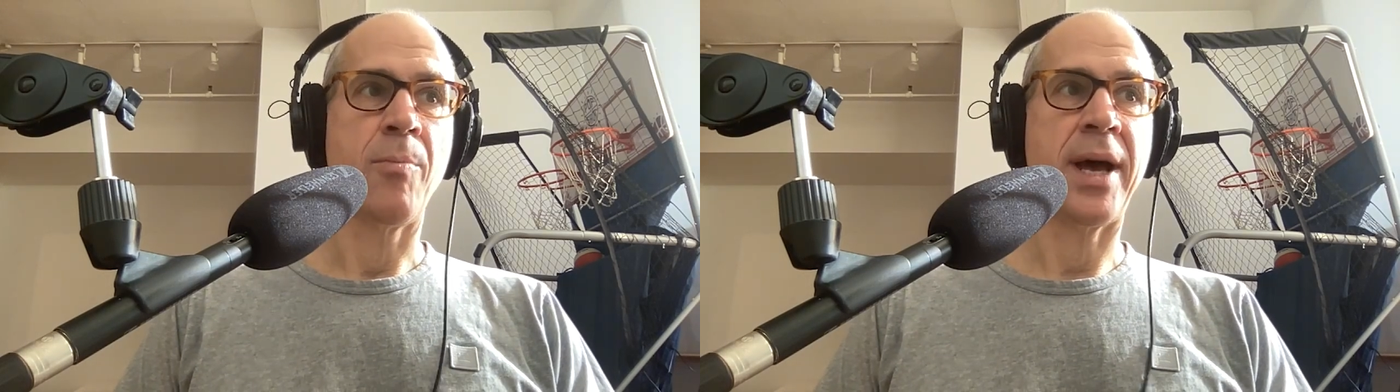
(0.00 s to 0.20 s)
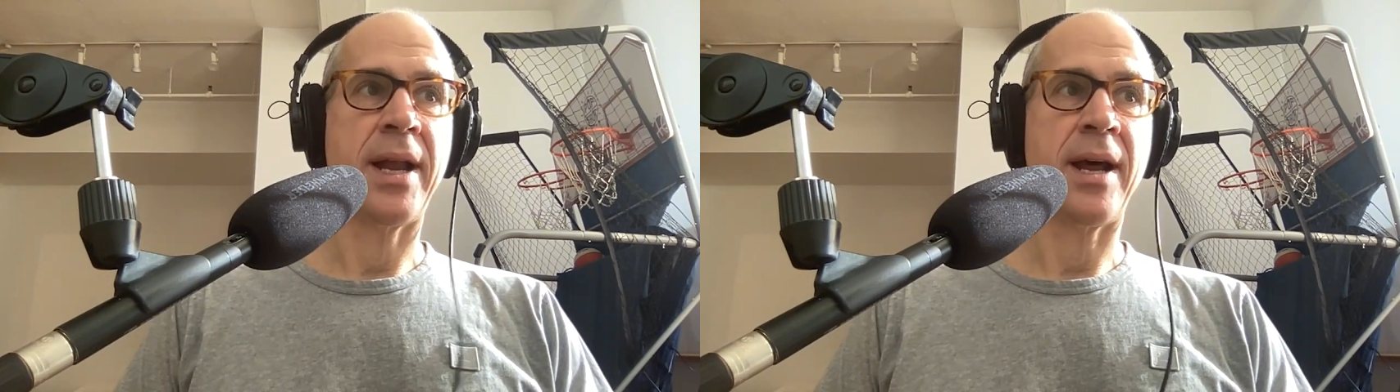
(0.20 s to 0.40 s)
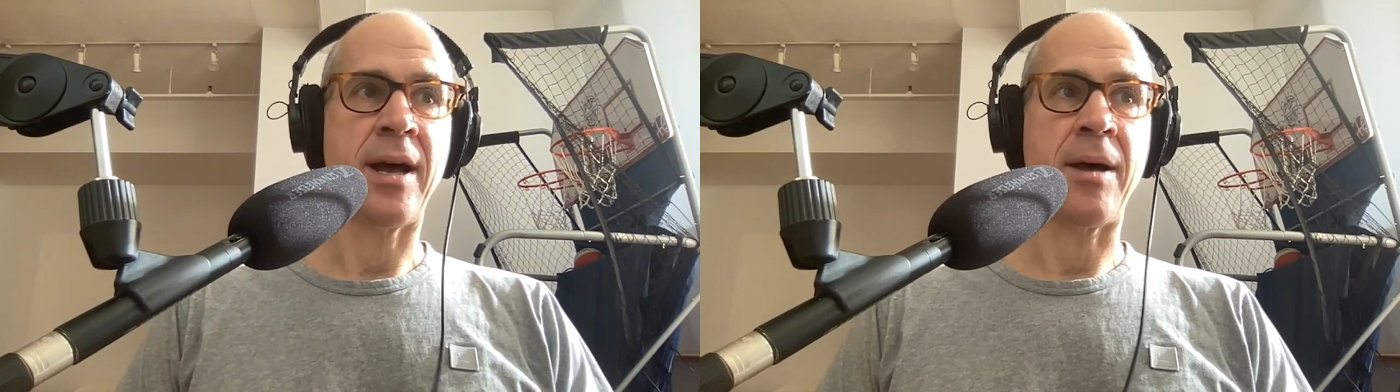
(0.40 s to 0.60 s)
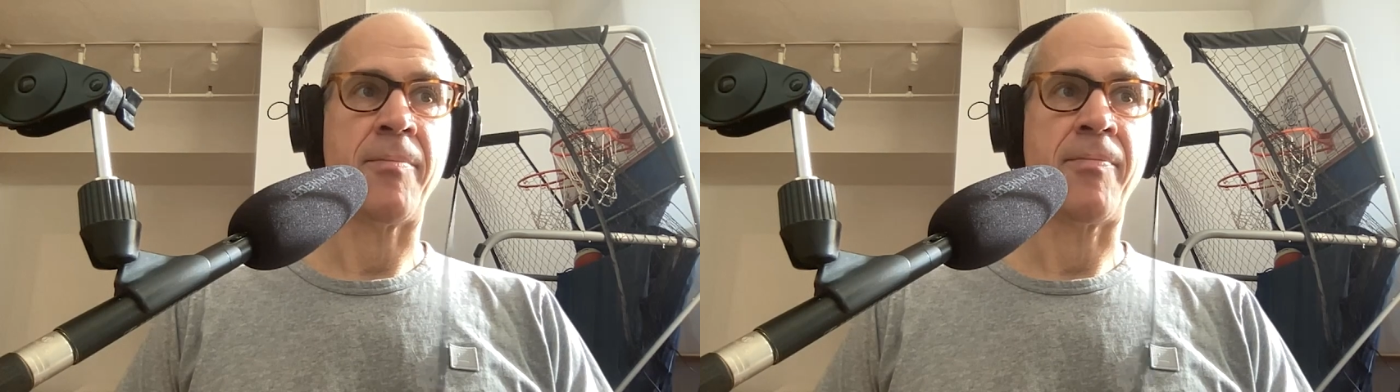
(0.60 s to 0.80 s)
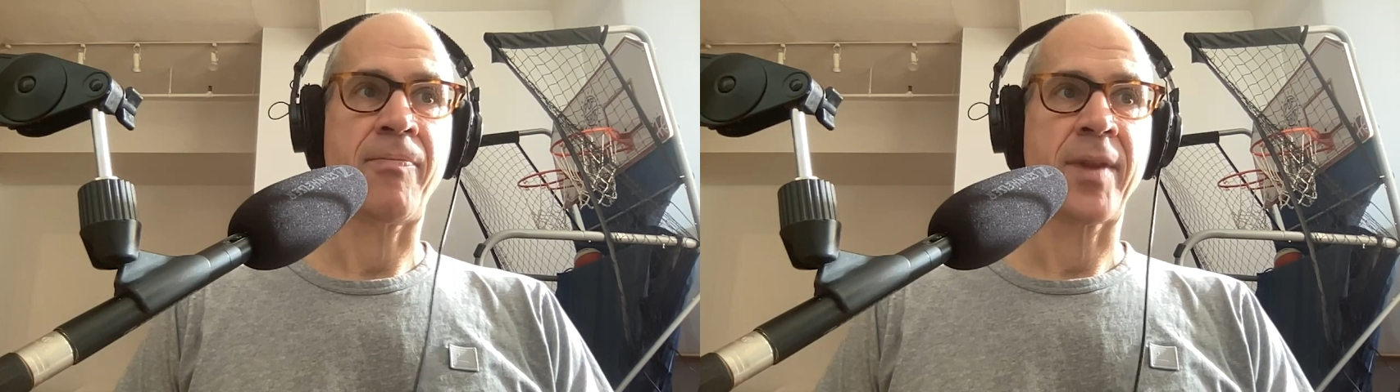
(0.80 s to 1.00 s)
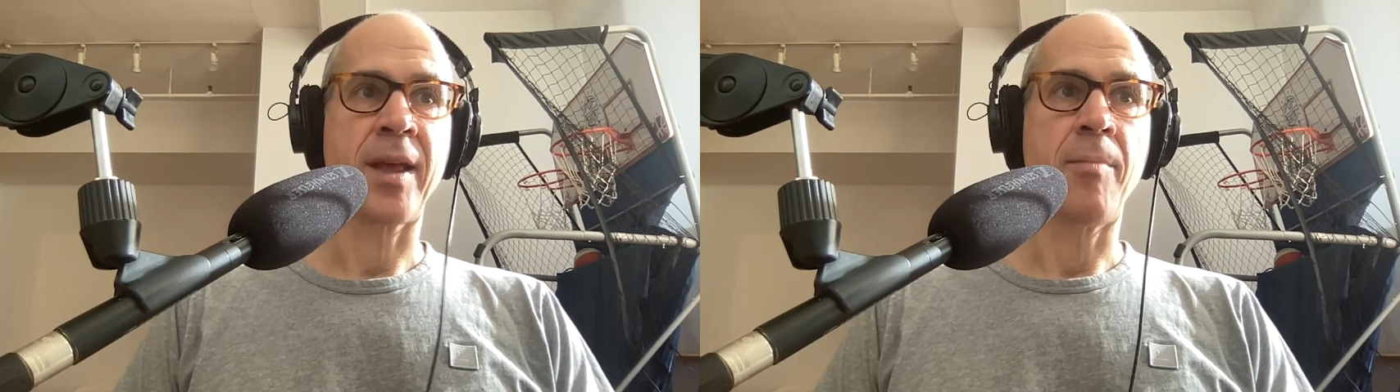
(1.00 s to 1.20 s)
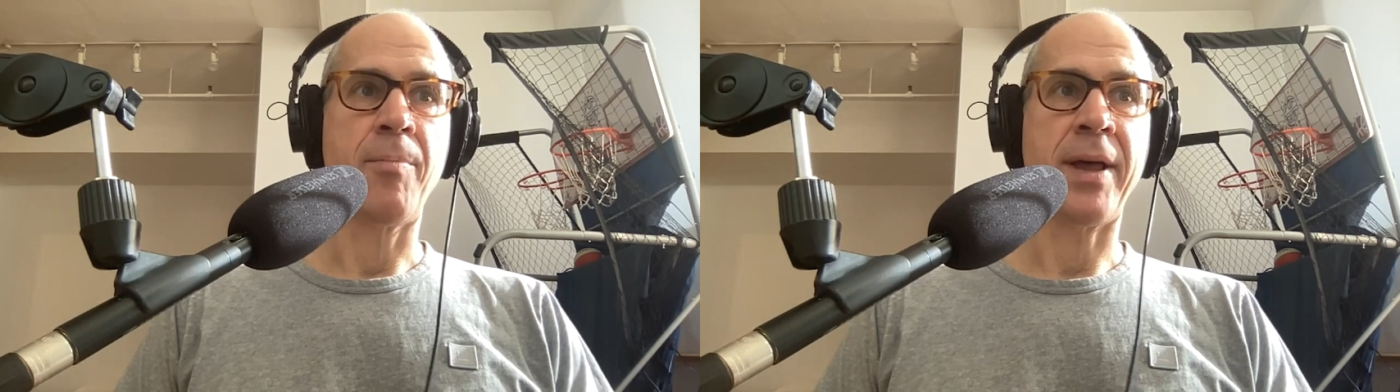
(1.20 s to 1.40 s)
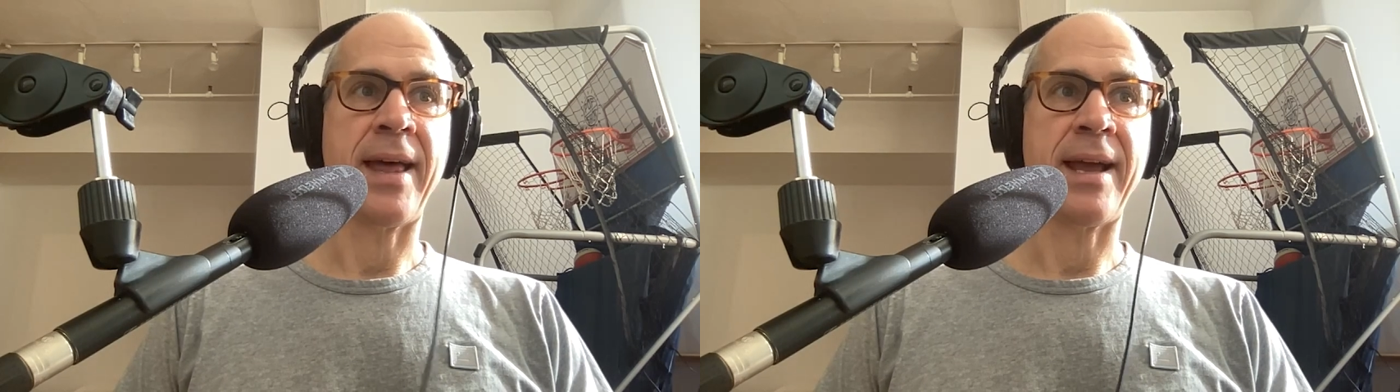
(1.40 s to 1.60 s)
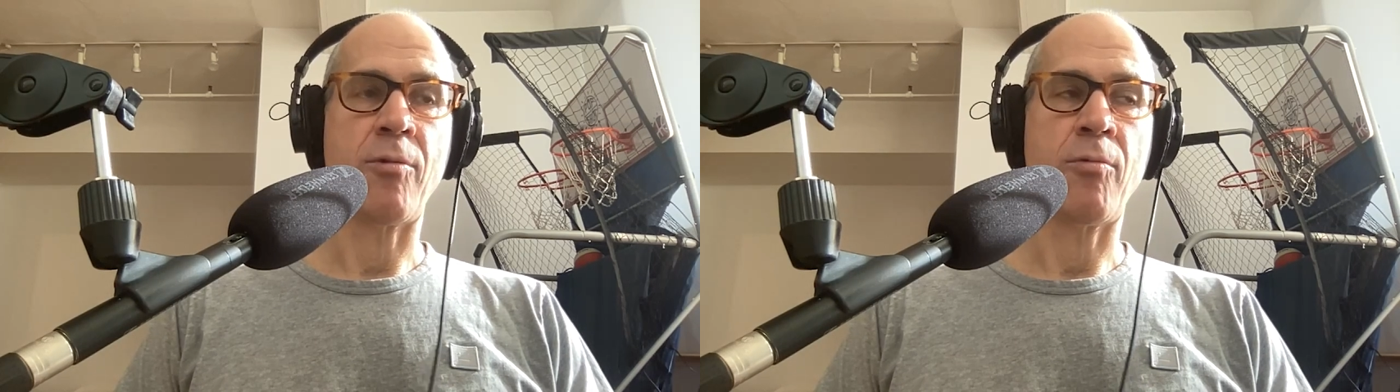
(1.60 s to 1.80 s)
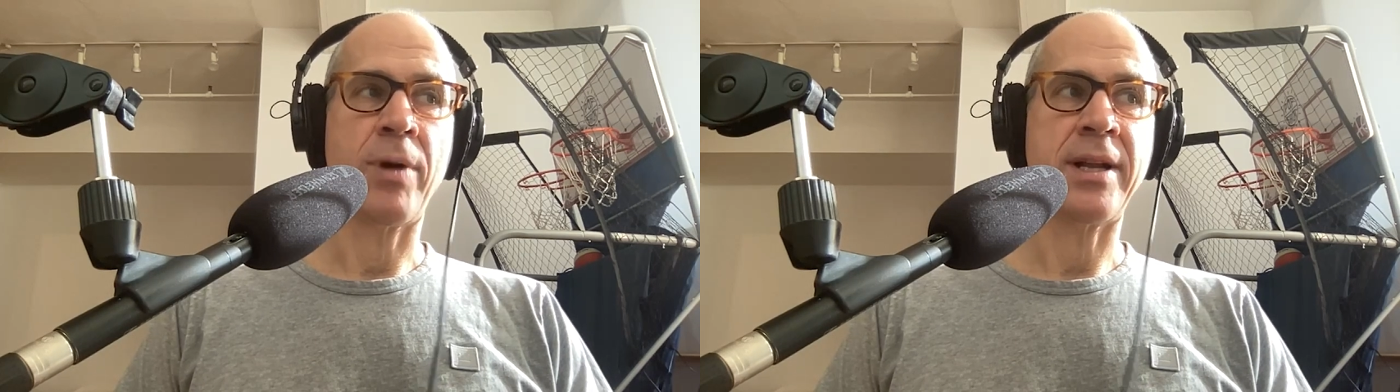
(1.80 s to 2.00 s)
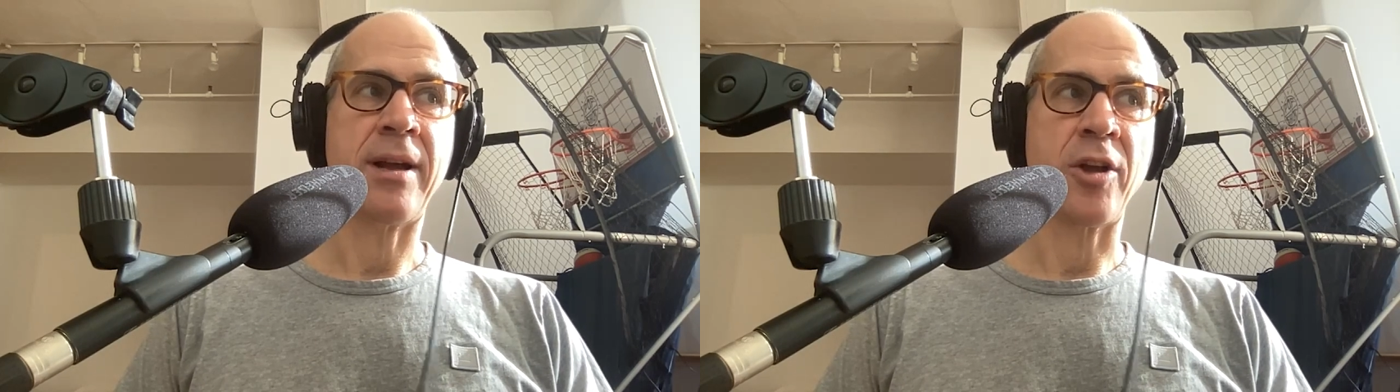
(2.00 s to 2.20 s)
But like, what